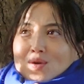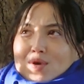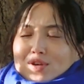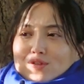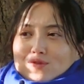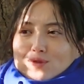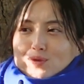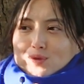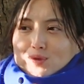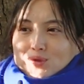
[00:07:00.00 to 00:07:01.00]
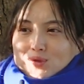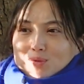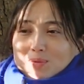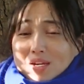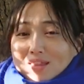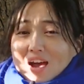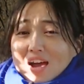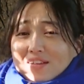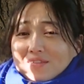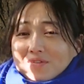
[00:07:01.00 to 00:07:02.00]
wonderful to be
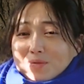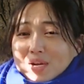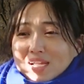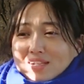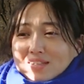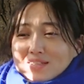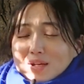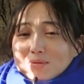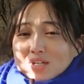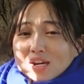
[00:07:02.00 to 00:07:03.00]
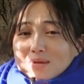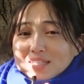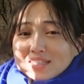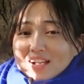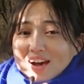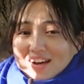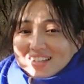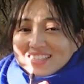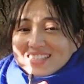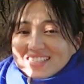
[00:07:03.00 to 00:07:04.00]
alive when sometimes it's
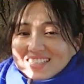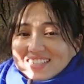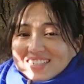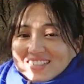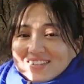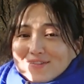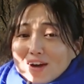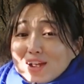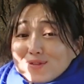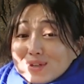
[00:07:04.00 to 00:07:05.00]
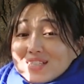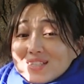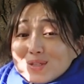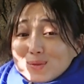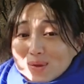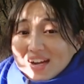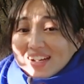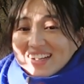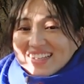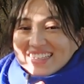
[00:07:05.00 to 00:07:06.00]
hard to find reasons
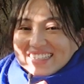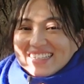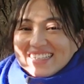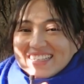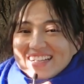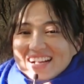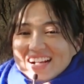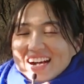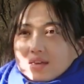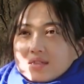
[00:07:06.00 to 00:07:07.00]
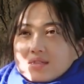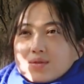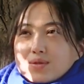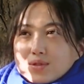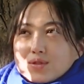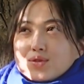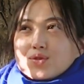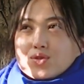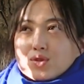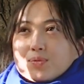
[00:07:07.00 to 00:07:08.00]
why. It's also
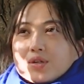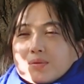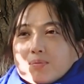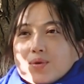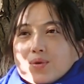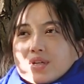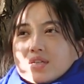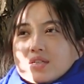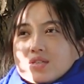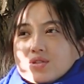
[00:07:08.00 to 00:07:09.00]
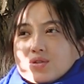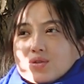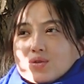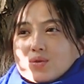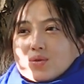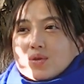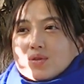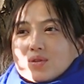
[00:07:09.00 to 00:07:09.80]
super important to